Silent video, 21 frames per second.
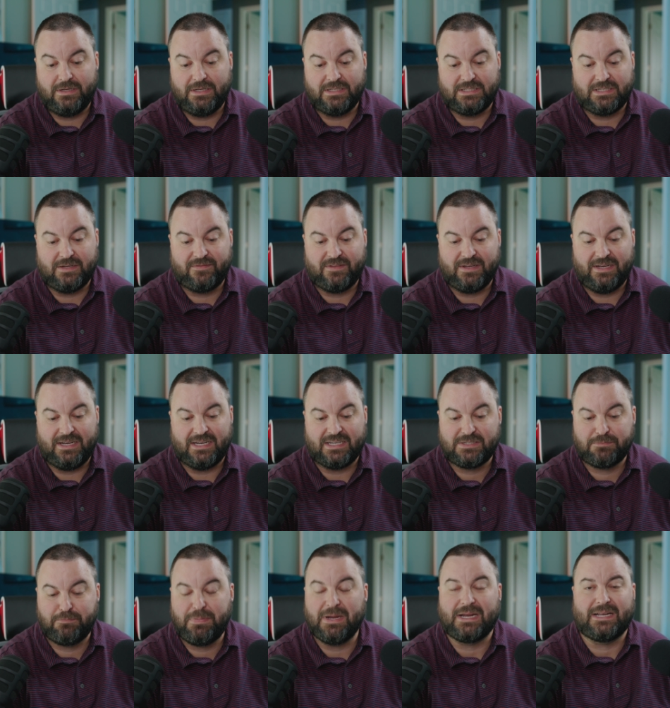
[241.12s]
as if they
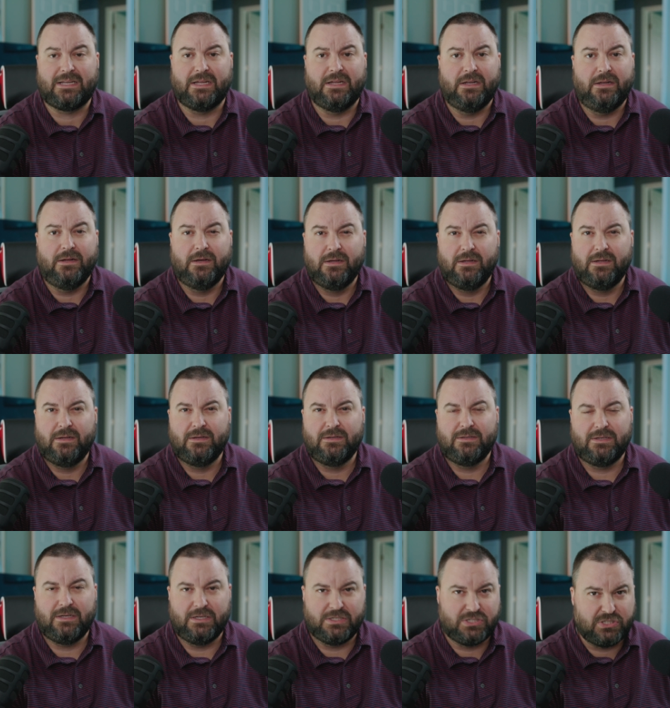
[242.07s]
expected
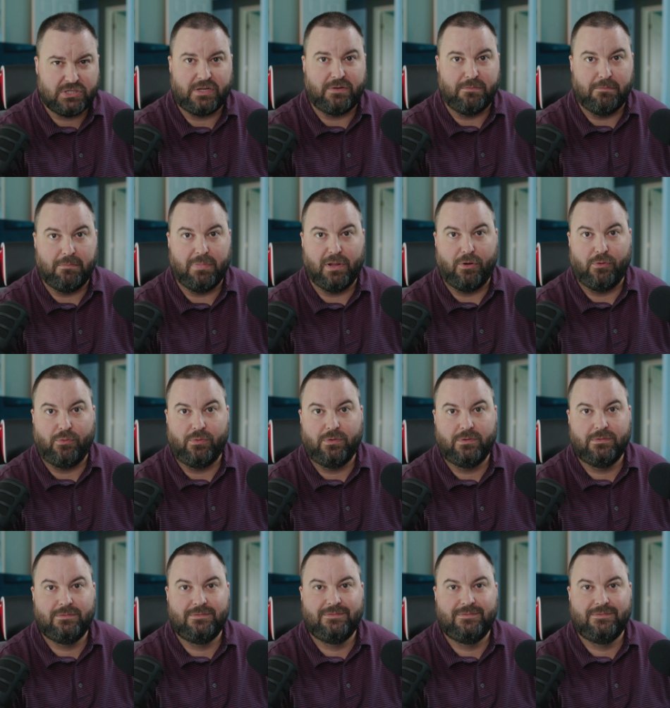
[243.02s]
a sudden blow.